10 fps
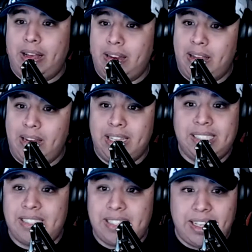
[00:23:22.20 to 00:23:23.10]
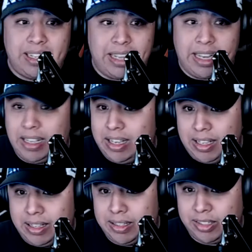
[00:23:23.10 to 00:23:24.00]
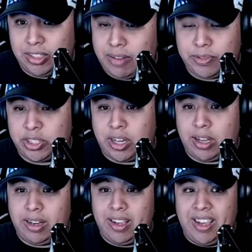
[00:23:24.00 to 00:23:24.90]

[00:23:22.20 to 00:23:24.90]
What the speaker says: unless it's a soft shot,